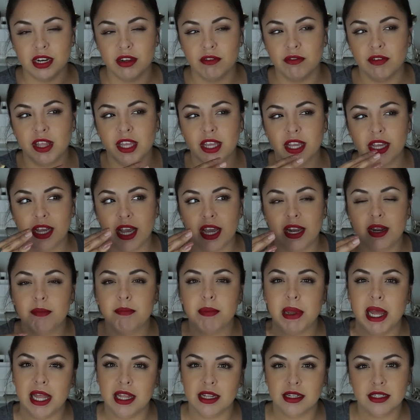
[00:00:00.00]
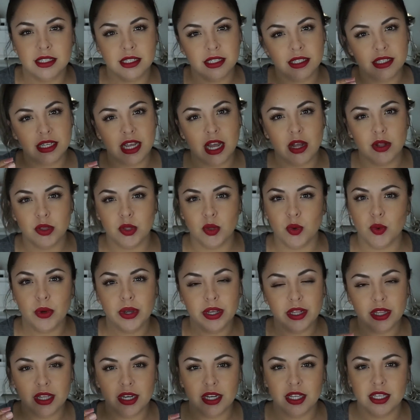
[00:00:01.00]
and I feel like it kind of balances out the
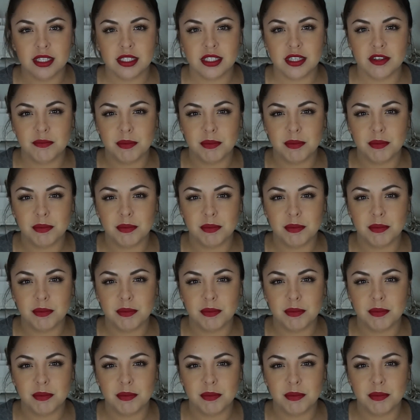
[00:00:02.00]
oiliness